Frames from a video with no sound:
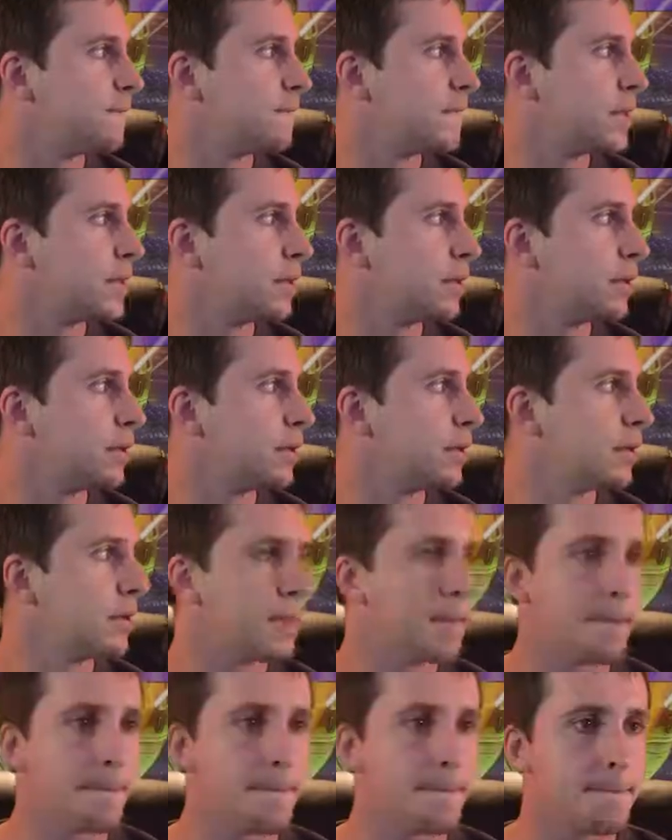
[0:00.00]

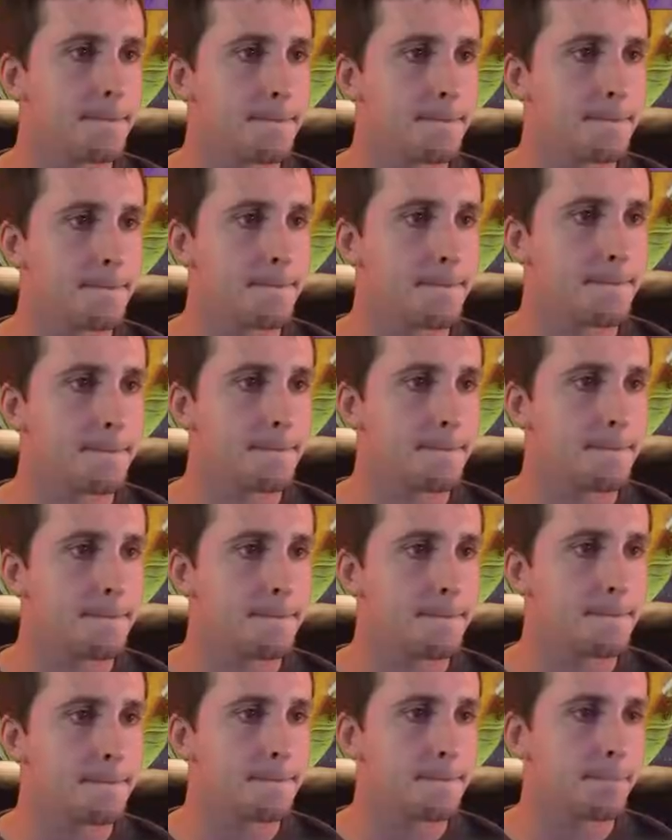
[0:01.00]

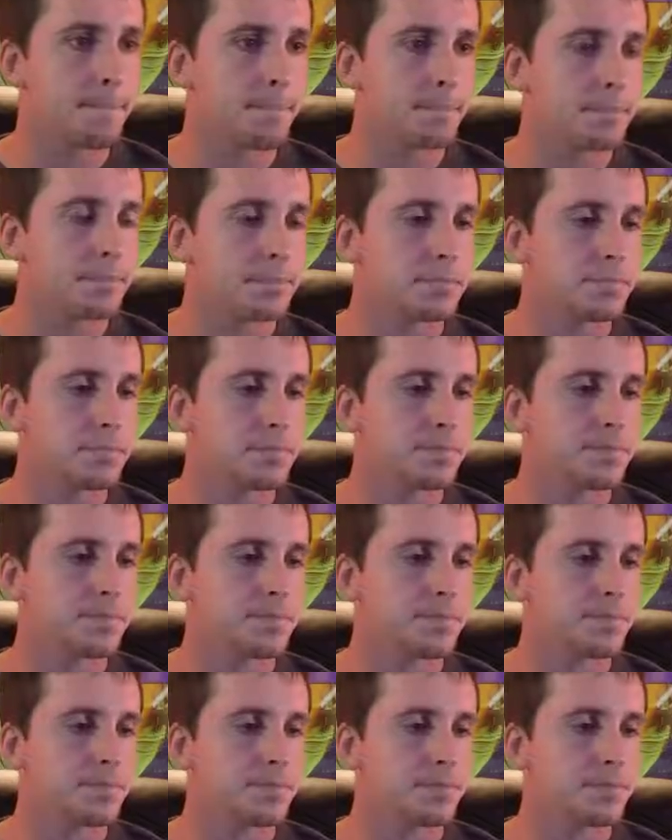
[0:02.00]
[no speech]